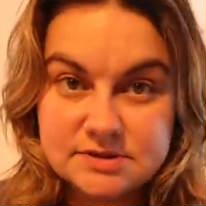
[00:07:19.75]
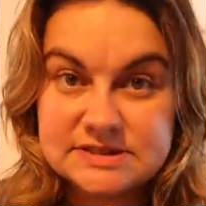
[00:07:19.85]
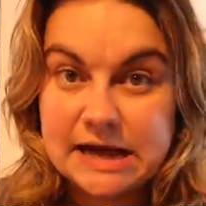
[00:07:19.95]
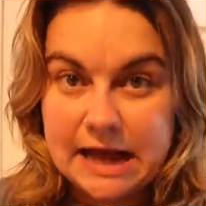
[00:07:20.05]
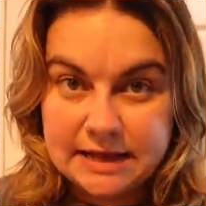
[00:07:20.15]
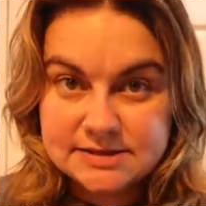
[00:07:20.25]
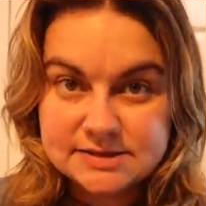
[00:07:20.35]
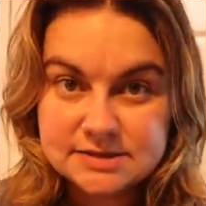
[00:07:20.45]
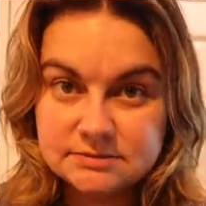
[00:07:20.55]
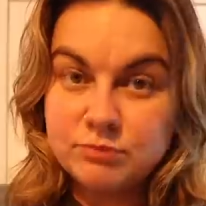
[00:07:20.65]

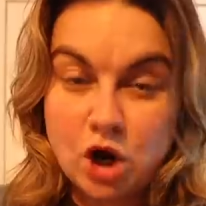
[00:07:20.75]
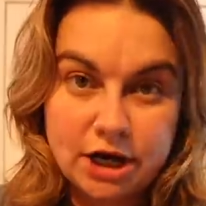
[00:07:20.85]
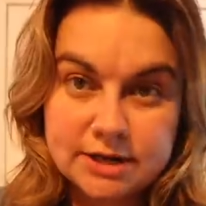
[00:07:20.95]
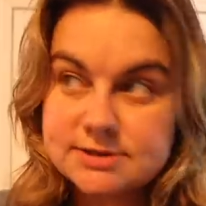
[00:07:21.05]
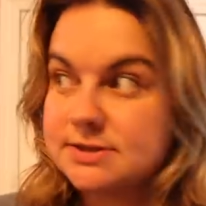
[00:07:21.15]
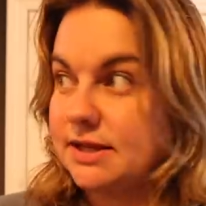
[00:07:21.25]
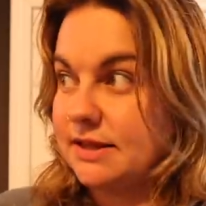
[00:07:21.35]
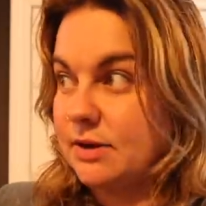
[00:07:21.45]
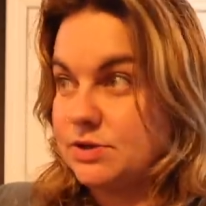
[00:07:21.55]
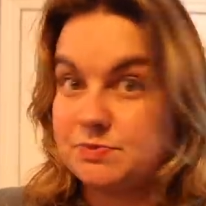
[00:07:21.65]
size products
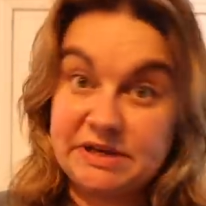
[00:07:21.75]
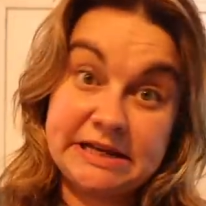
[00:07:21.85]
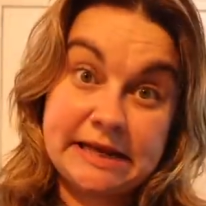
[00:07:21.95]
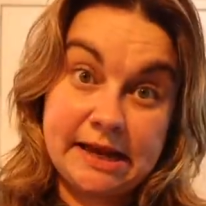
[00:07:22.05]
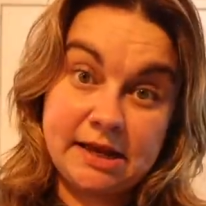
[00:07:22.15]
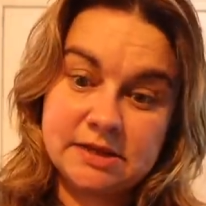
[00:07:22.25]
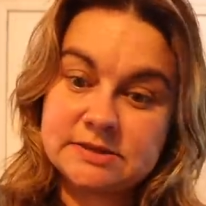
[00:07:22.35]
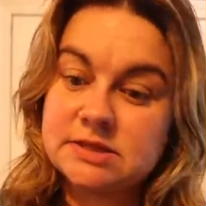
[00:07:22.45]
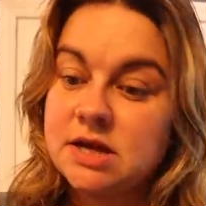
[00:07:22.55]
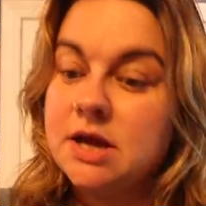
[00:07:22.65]
like those big
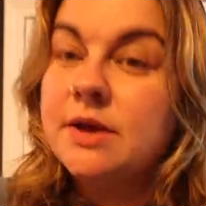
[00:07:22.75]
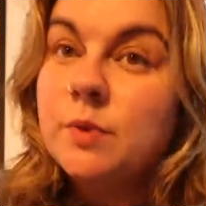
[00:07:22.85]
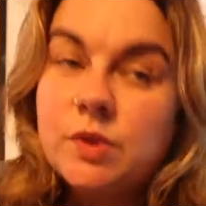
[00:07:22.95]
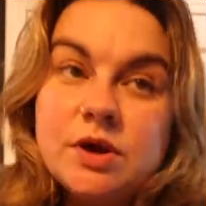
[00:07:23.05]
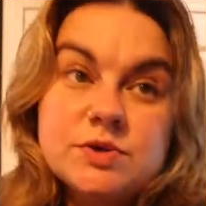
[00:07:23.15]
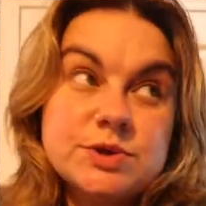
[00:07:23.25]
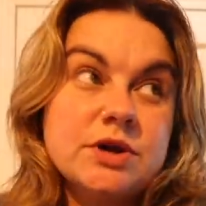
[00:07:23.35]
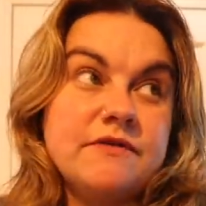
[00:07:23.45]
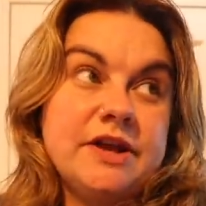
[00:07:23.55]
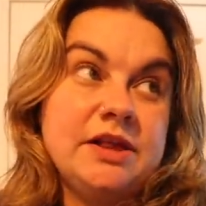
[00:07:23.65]
cans those
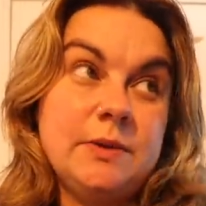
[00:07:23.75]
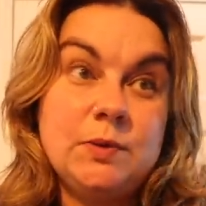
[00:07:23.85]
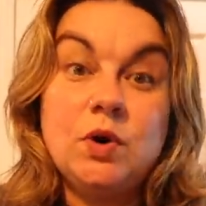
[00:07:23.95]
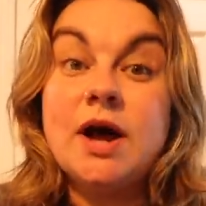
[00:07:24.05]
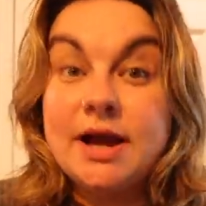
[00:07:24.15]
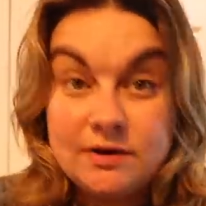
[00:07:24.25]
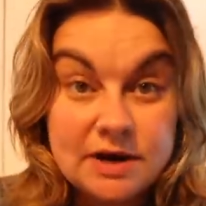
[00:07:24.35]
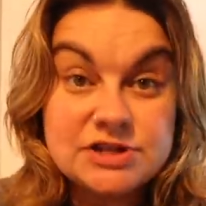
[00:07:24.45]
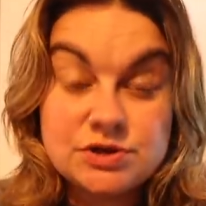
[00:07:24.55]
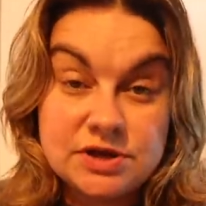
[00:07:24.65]
are available at
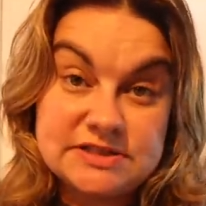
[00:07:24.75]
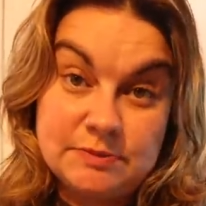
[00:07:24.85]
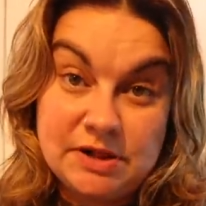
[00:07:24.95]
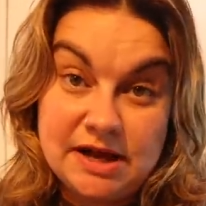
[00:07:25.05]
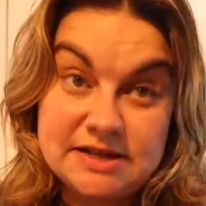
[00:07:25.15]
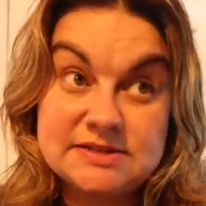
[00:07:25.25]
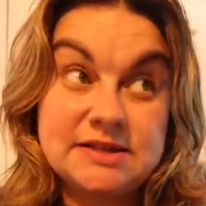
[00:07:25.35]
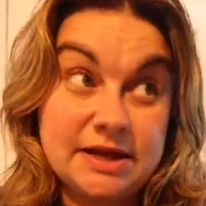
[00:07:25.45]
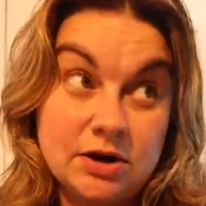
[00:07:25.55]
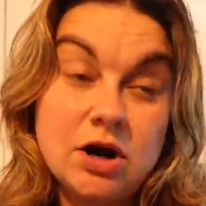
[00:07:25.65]
restaurant supplies
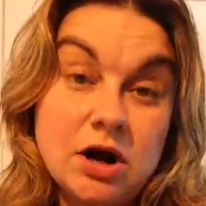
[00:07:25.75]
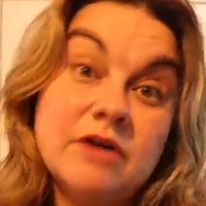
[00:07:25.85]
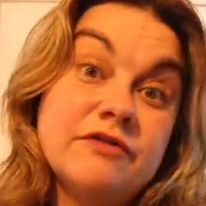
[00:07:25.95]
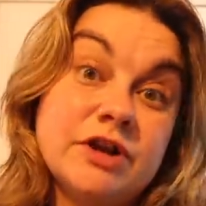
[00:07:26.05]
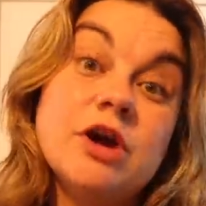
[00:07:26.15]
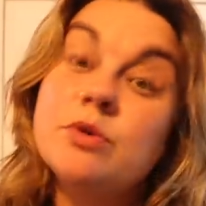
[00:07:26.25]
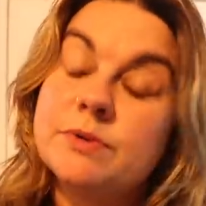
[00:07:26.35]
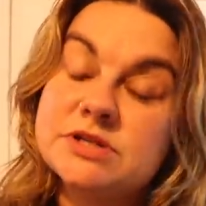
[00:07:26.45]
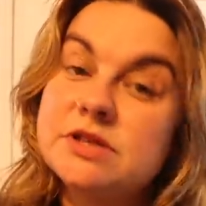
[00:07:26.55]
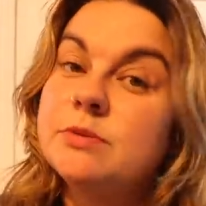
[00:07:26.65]
that are often
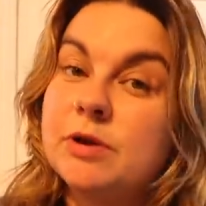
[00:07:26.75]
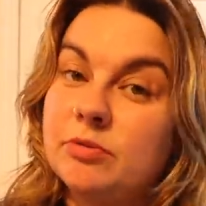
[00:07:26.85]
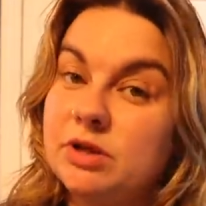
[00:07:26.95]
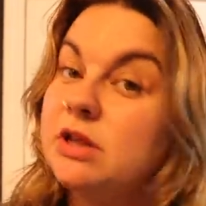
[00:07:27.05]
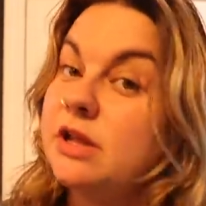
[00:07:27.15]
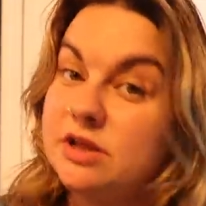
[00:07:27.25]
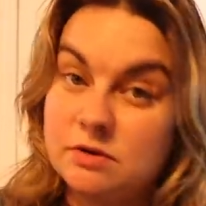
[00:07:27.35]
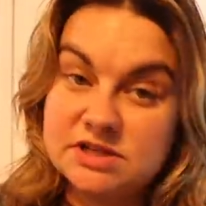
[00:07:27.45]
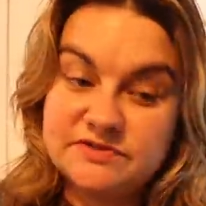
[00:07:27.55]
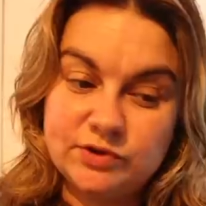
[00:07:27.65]
open to the public like
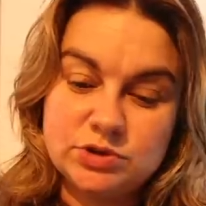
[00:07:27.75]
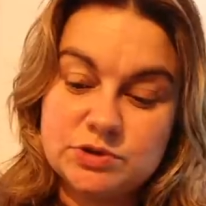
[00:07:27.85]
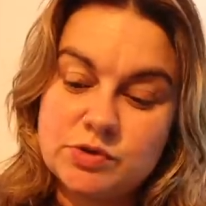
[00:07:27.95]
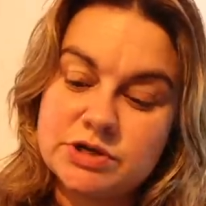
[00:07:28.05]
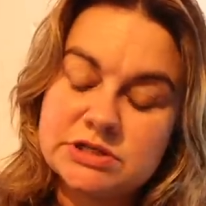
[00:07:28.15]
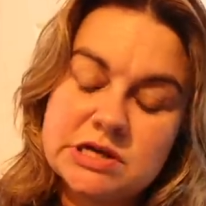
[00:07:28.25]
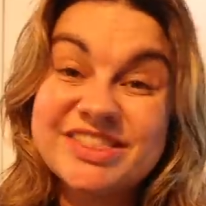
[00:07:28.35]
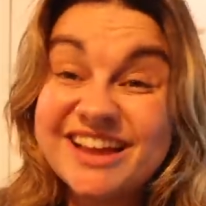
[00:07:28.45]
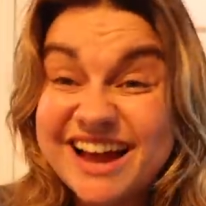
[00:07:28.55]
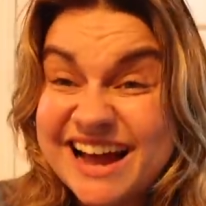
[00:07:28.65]
US food stores
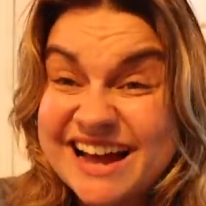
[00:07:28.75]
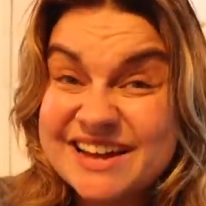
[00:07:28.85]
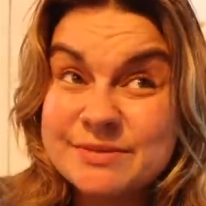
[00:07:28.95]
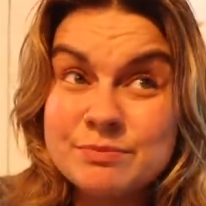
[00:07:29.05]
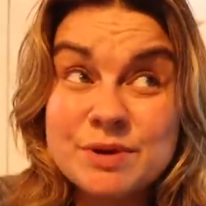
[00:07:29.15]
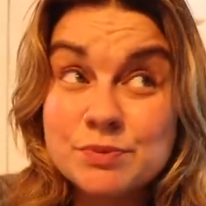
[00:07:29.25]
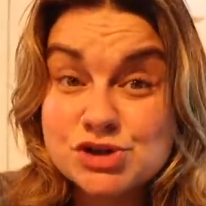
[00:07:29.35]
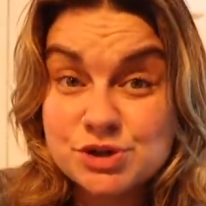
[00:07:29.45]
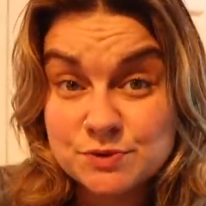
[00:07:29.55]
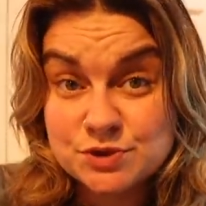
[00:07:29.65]
at
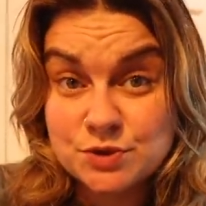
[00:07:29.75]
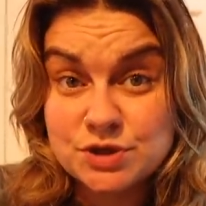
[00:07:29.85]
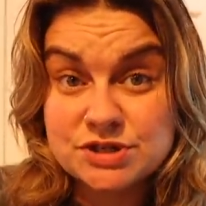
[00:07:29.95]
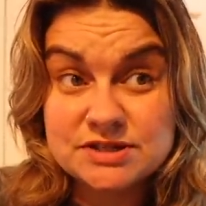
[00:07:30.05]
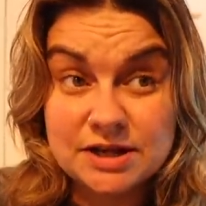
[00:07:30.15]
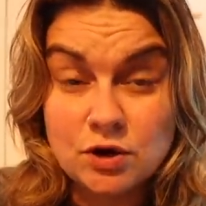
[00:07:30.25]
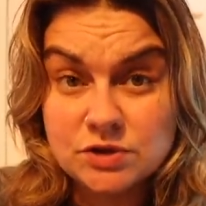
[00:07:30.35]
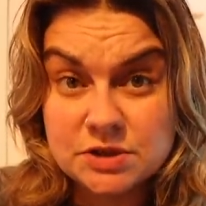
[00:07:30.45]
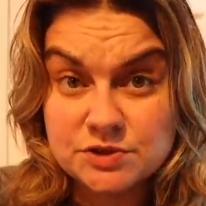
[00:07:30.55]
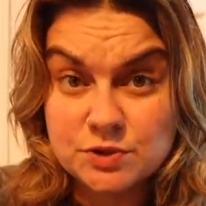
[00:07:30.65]
membership stores like
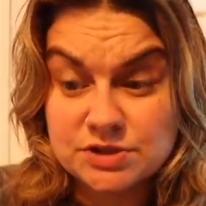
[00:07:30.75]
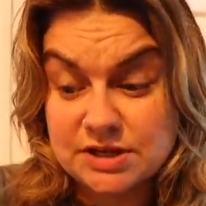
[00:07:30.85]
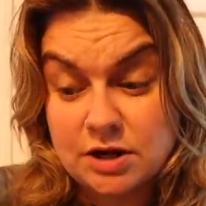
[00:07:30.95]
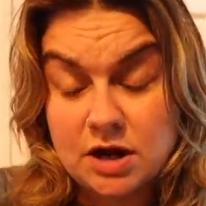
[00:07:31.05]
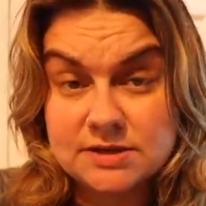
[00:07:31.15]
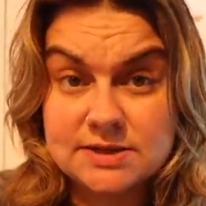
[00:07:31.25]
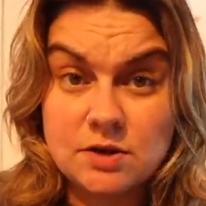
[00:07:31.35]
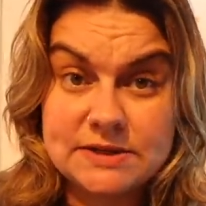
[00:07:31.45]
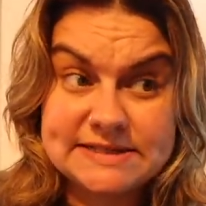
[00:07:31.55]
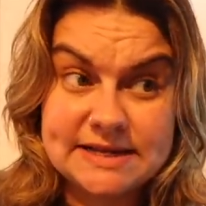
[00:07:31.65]
wholesale stores like
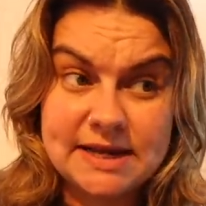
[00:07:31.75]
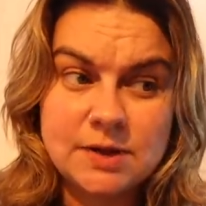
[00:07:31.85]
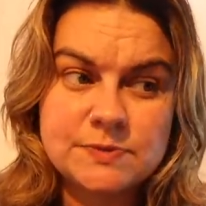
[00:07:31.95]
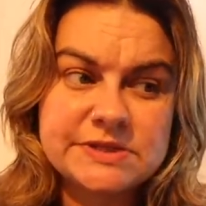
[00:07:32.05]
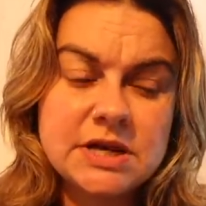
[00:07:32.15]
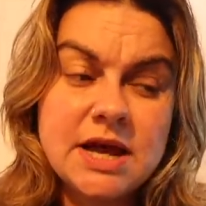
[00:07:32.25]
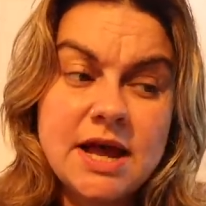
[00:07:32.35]
Costco and Sam's